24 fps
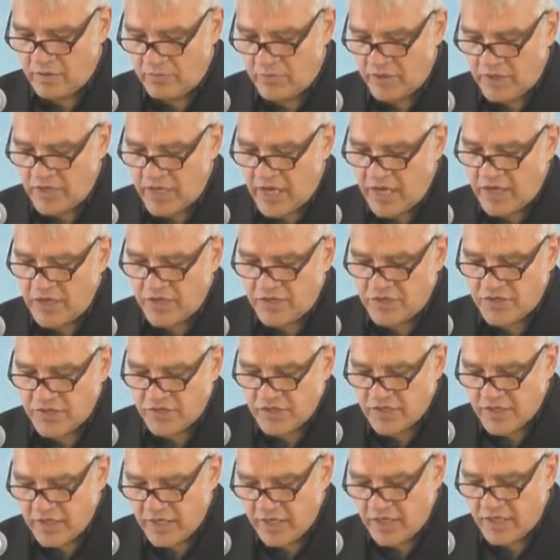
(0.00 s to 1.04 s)
But yet
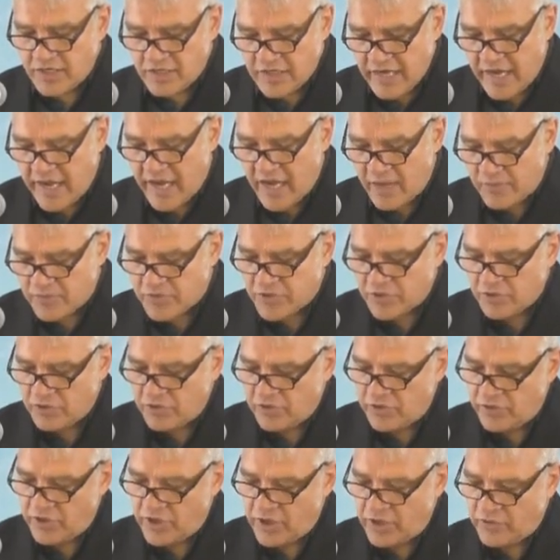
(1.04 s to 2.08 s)
it is
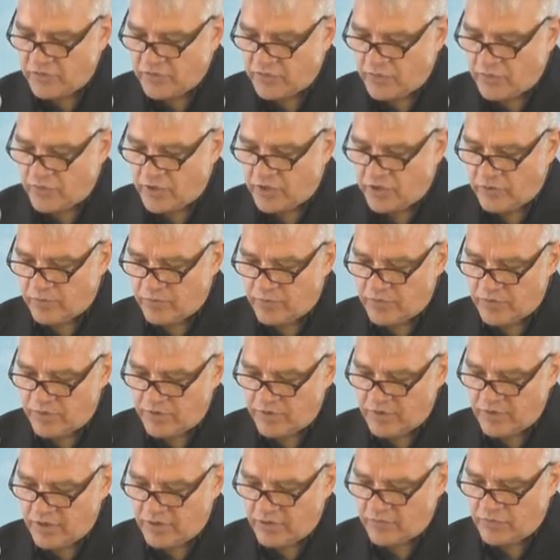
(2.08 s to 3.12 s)
absolutely unavoidable
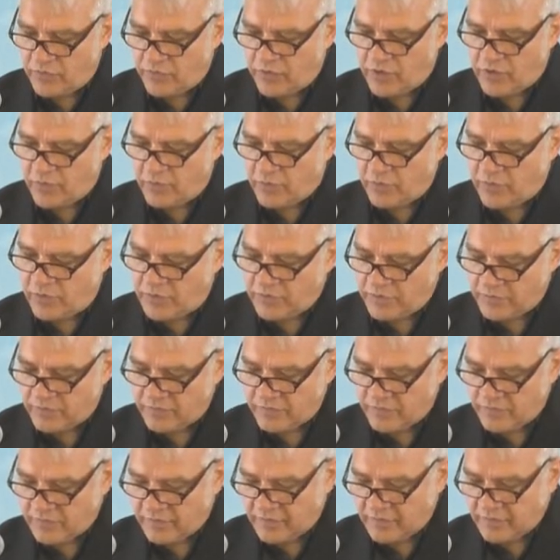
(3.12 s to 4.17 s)
unavoidable
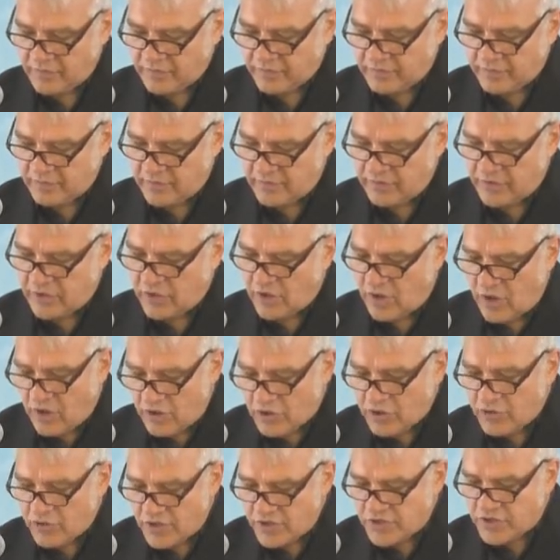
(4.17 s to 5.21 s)
that all
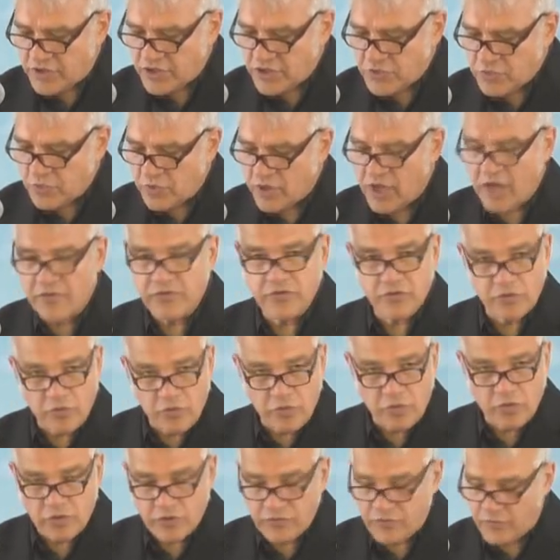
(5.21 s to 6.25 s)
Christians will have the
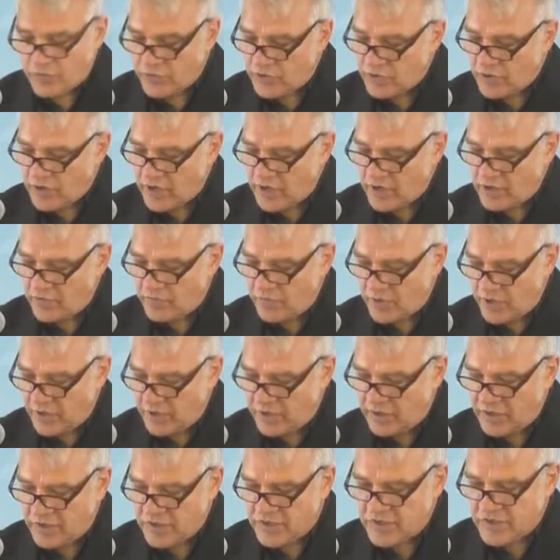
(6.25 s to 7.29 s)
world for their
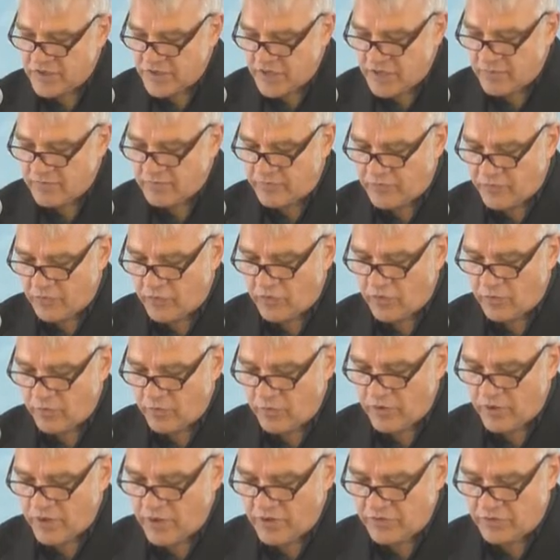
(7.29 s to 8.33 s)
enemy in some form
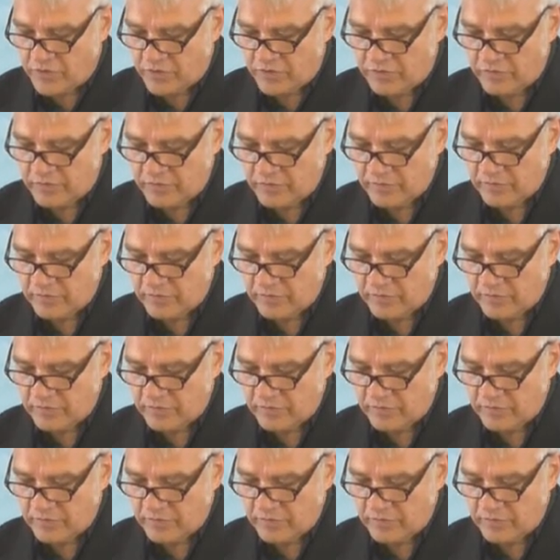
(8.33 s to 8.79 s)
or another,